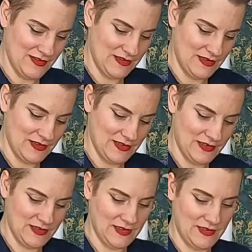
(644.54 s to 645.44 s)

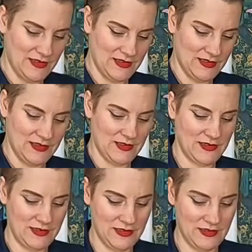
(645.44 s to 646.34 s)

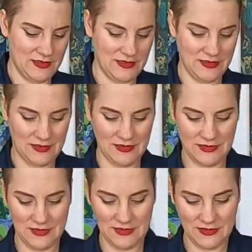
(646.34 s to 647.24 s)

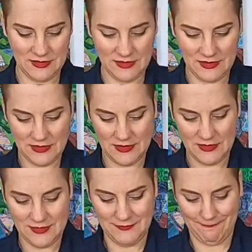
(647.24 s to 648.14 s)

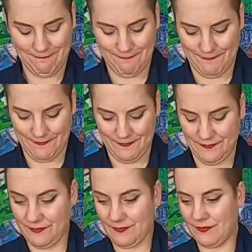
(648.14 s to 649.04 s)

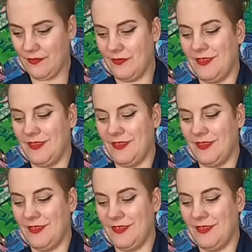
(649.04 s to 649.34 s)
Nobody speaks.